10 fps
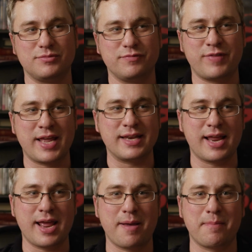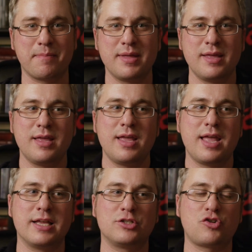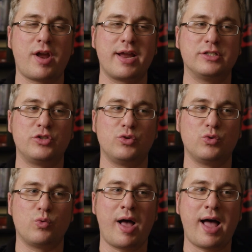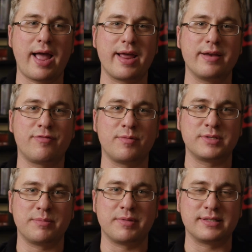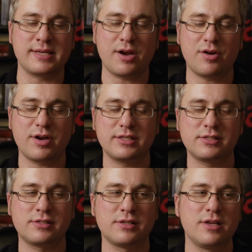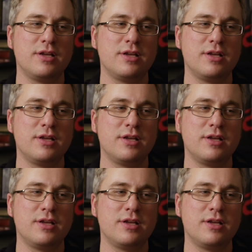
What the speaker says: Van Damme is trying to hide from some of the terrorists.